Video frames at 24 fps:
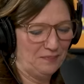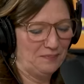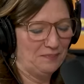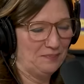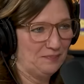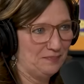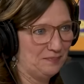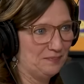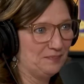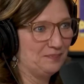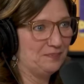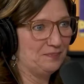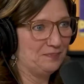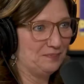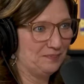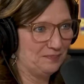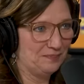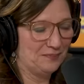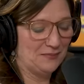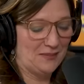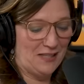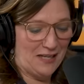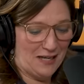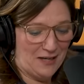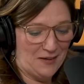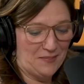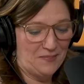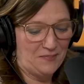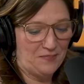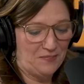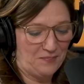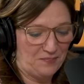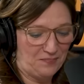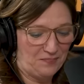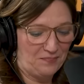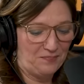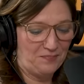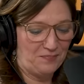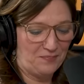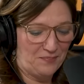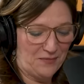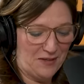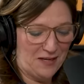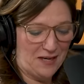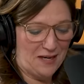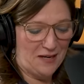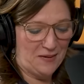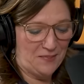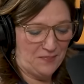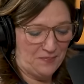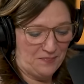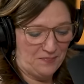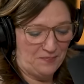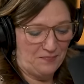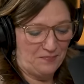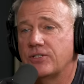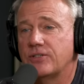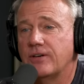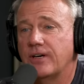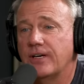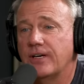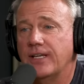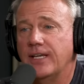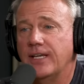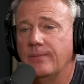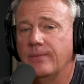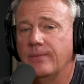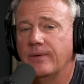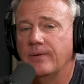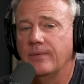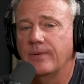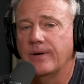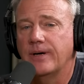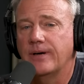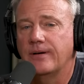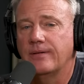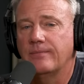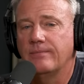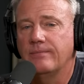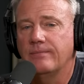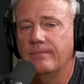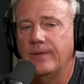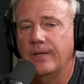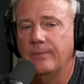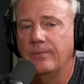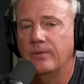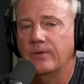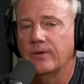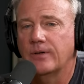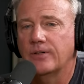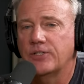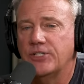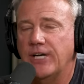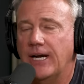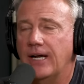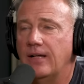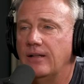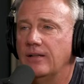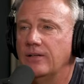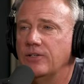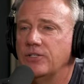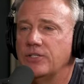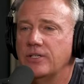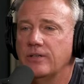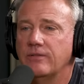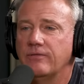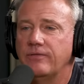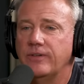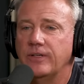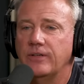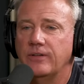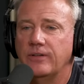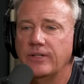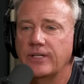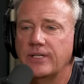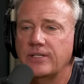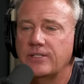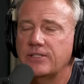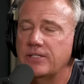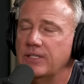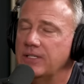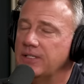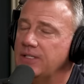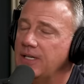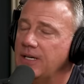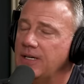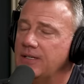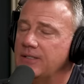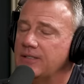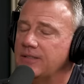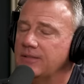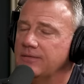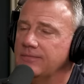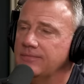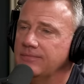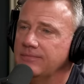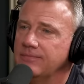Yeah, do the best you can. That's all you can do. Yeah. Just try to keep it where people are challenged and feel the success.